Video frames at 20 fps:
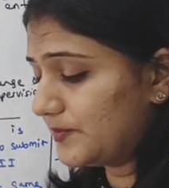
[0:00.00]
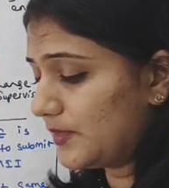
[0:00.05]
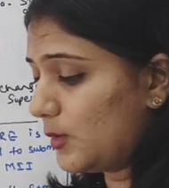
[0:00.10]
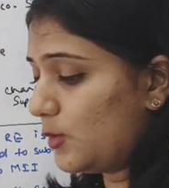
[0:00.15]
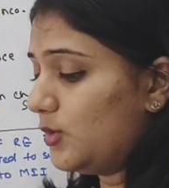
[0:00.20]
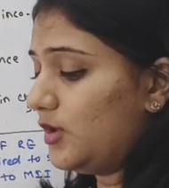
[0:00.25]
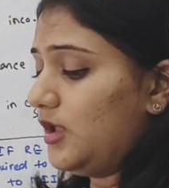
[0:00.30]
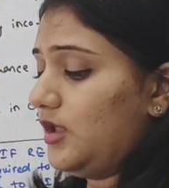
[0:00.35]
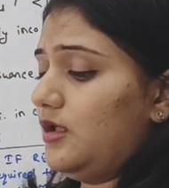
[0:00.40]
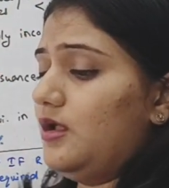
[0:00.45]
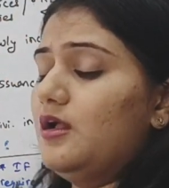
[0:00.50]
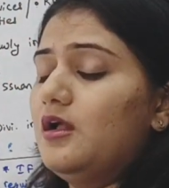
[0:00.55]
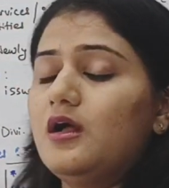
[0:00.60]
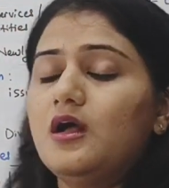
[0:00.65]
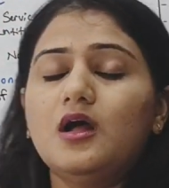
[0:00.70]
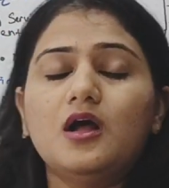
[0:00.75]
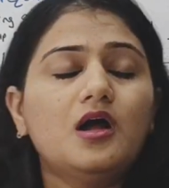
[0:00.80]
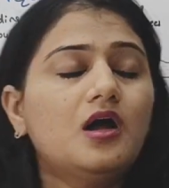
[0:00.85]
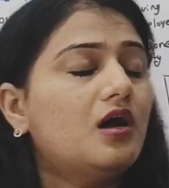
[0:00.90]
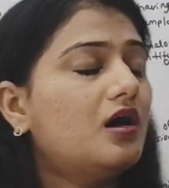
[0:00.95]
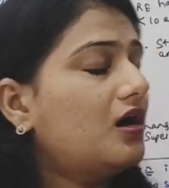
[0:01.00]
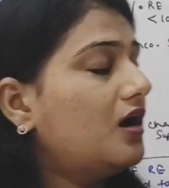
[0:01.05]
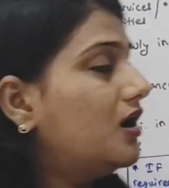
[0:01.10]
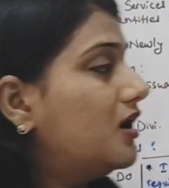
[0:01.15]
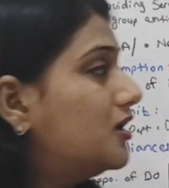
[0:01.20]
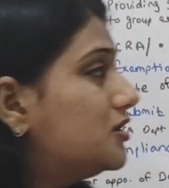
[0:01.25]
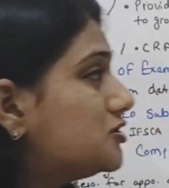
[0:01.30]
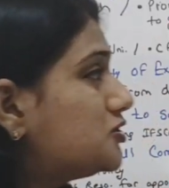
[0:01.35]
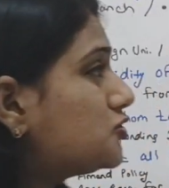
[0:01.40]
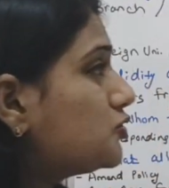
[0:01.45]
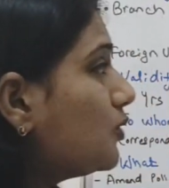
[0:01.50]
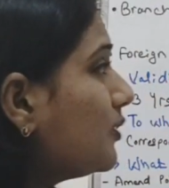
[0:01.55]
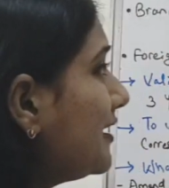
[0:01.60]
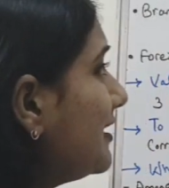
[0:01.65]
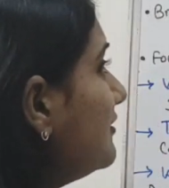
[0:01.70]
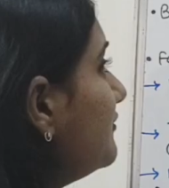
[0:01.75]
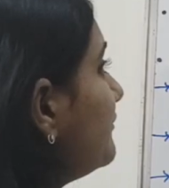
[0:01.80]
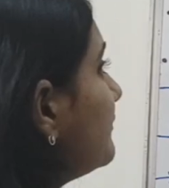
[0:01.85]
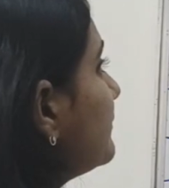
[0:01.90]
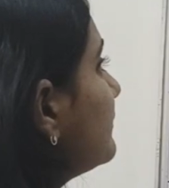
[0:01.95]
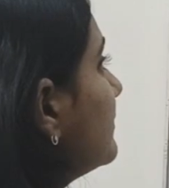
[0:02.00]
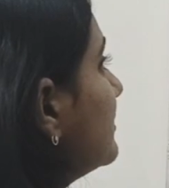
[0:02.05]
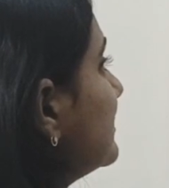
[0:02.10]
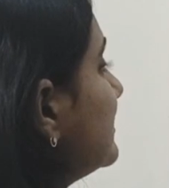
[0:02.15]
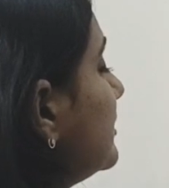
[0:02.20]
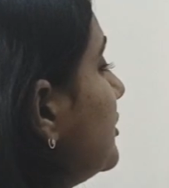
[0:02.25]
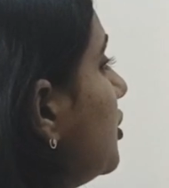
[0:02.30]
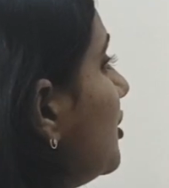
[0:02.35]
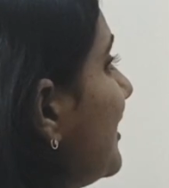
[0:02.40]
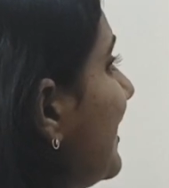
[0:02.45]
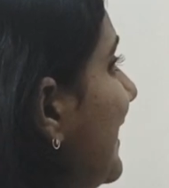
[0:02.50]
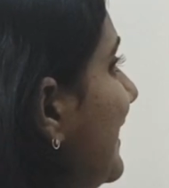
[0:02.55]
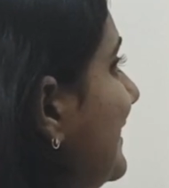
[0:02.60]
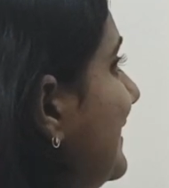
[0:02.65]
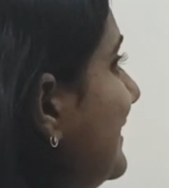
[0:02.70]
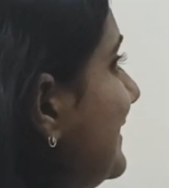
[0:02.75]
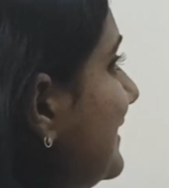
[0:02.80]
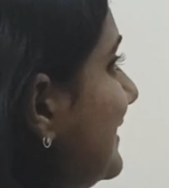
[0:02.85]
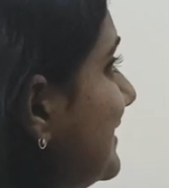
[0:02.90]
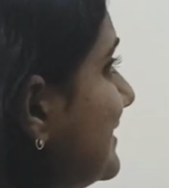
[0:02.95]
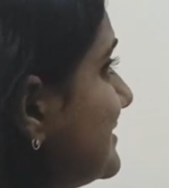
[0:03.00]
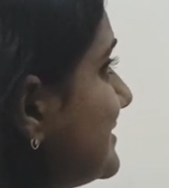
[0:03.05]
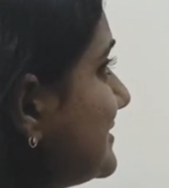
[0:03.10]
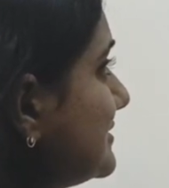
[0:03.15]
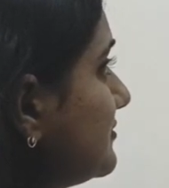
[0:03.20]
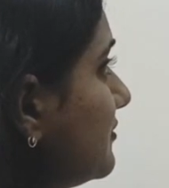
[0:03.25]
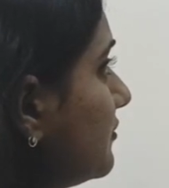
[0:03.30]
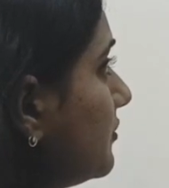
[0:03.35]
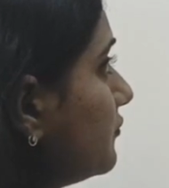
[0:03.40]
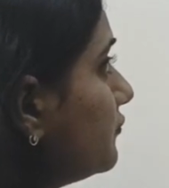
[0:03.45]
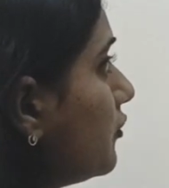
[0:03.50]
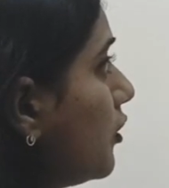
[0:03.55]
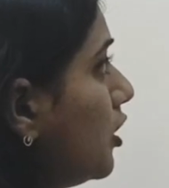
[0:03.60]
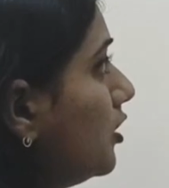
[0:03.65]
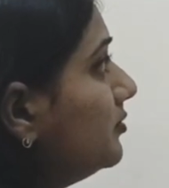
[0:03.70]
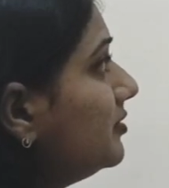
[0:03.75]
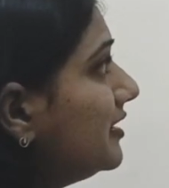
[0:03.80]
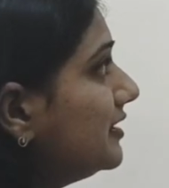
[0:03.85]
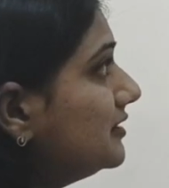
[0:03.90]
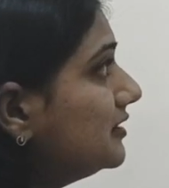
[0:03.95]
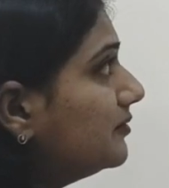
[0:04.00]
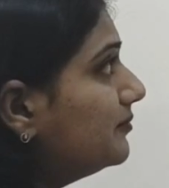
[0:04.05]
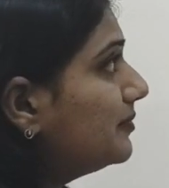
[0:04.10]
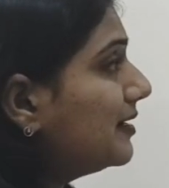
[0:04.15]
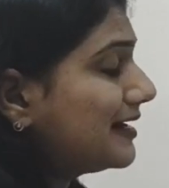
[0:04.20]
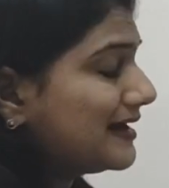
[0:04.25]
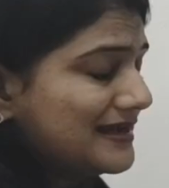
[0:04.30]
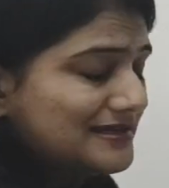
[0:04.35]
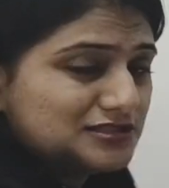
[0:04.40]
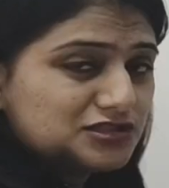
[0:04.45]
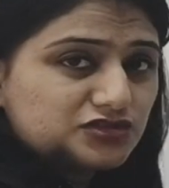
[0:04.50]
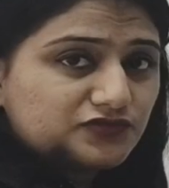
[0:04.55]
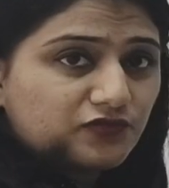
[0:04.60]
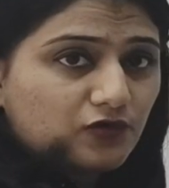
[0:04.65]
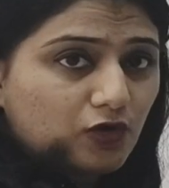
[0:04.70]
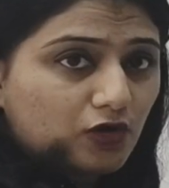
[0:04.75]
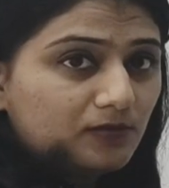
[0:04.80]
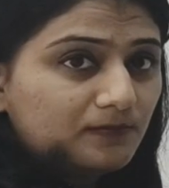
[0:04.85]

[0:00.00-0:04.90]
Okay, so if your entity is formed in the branch